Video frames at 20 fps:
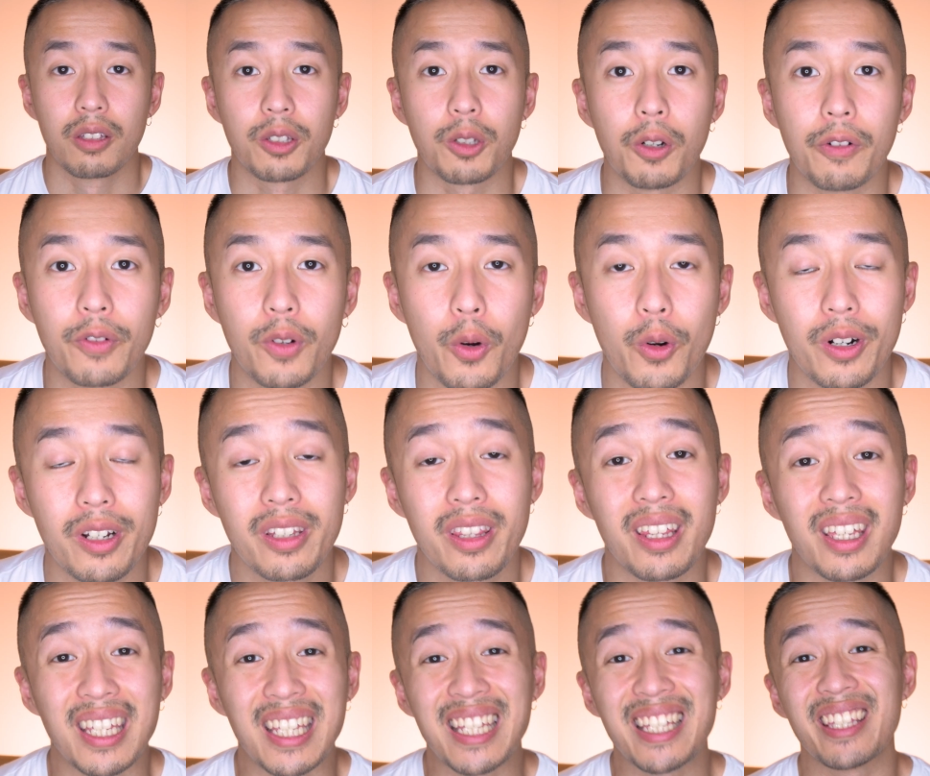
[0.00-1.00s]
So of course,
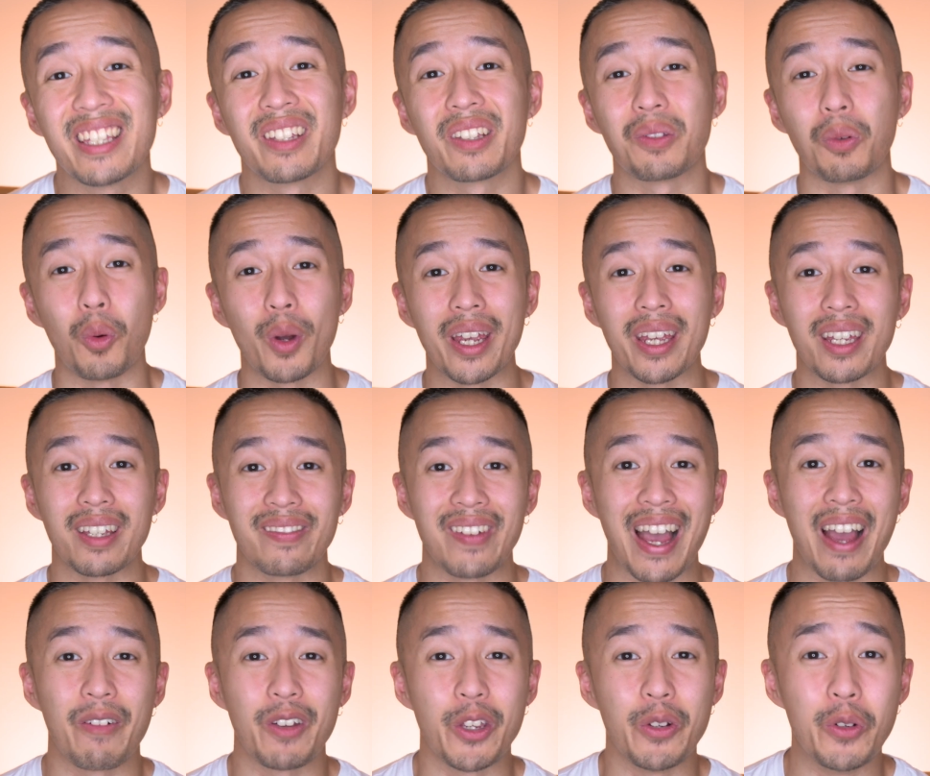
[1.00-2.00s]
the easiest way of
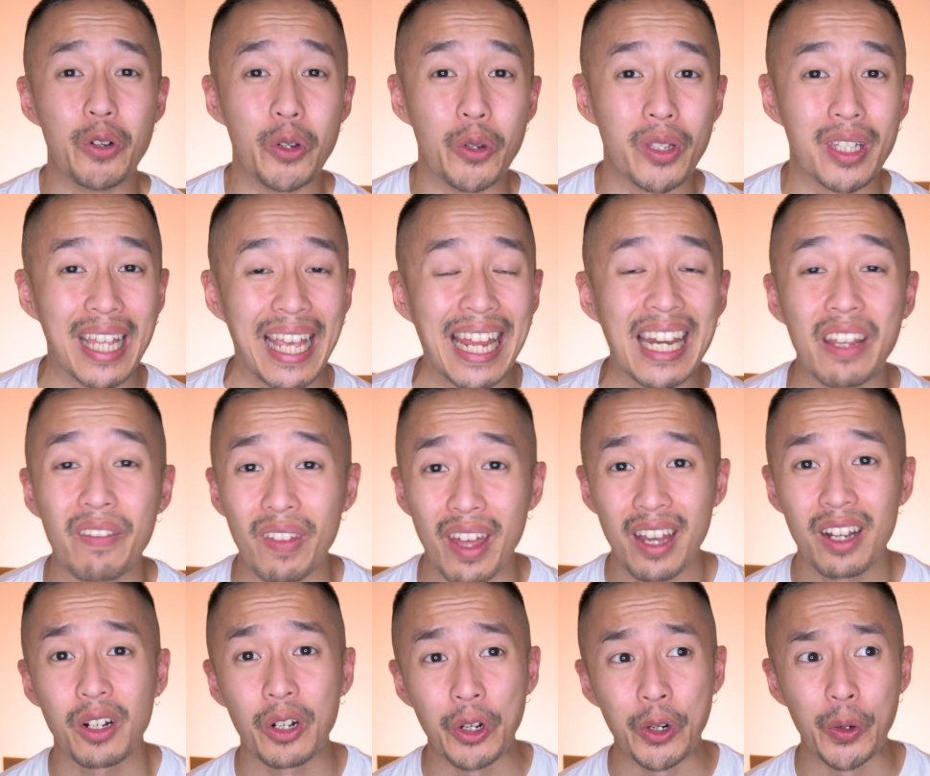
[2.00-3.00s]
how you reduce any of the
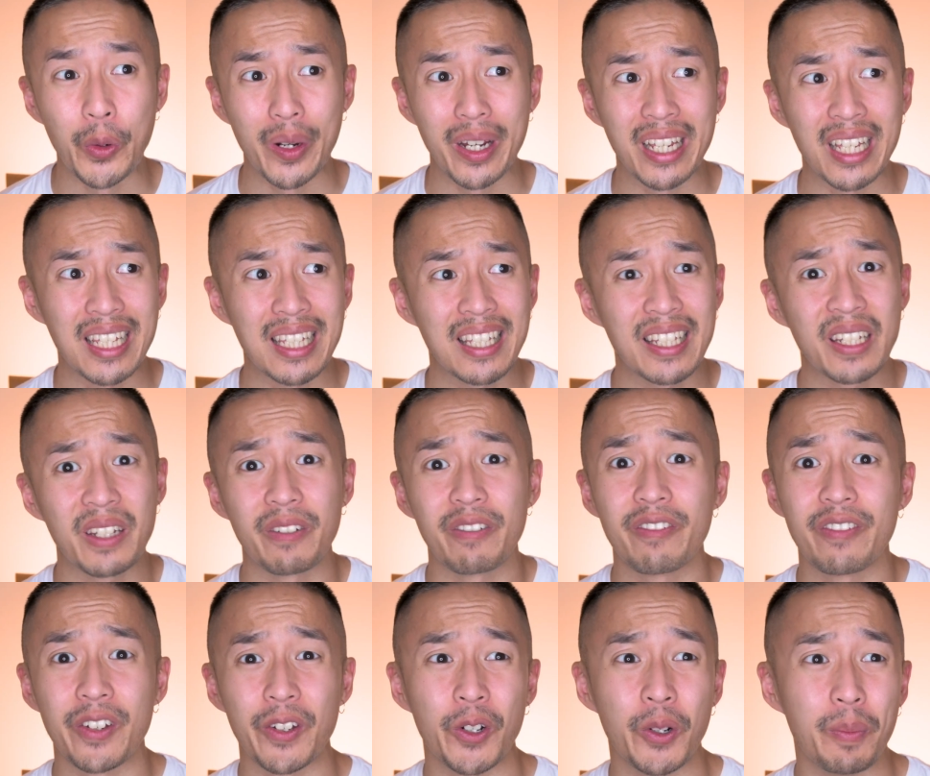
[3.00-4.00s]
echo is to
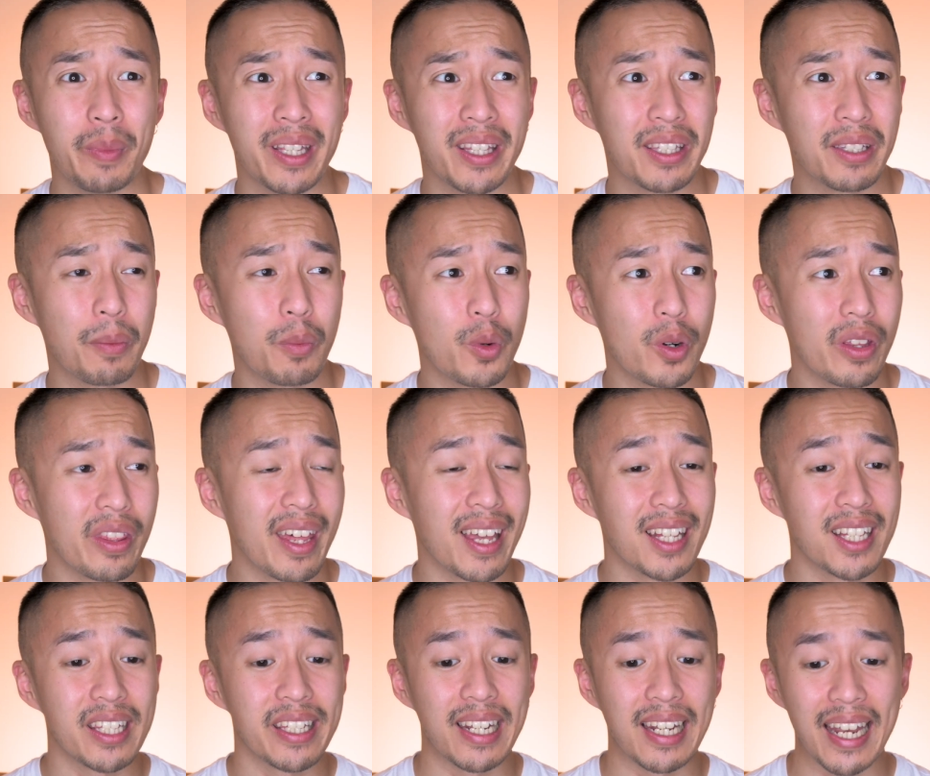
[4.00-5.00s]
film in somewhere
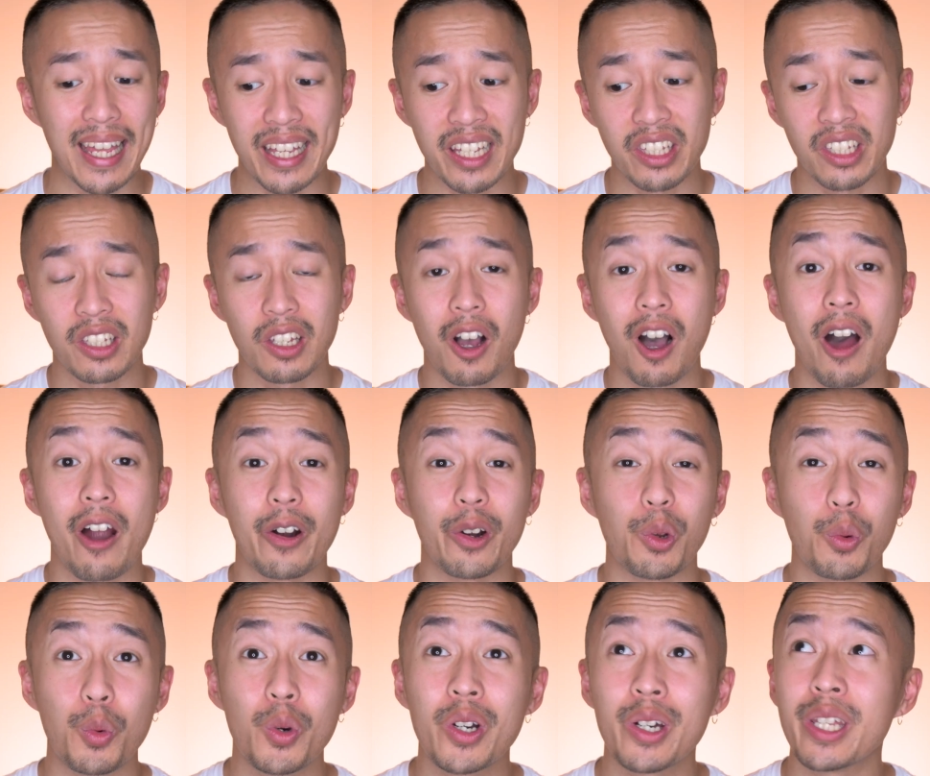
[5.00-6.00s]
that's less
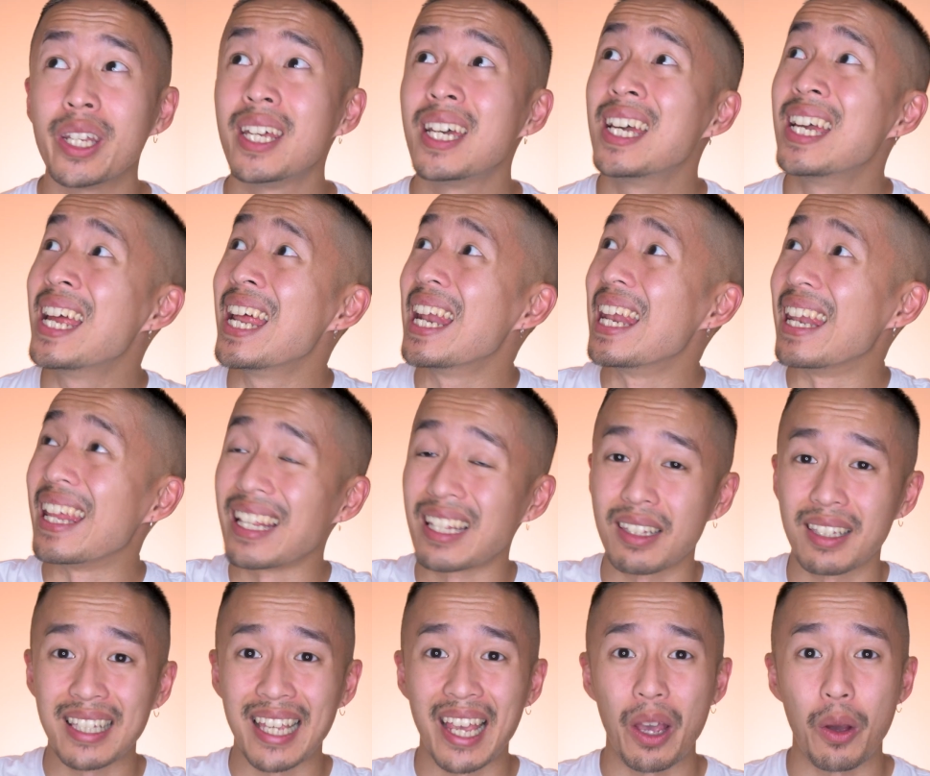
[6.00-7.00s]
hard wood, less
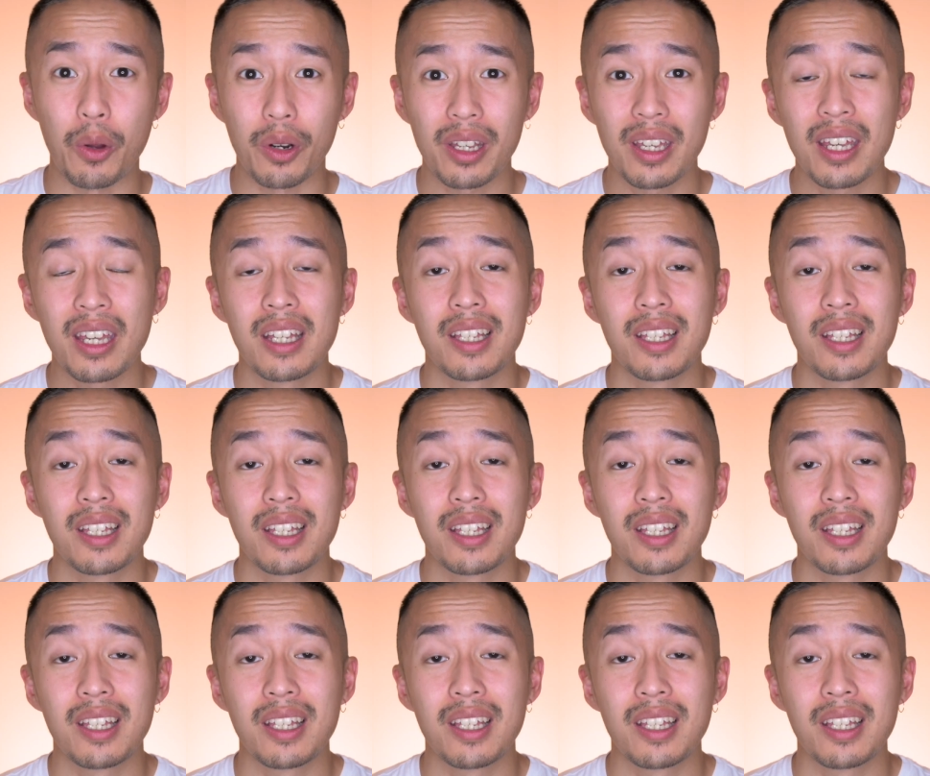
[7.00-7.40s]
sound.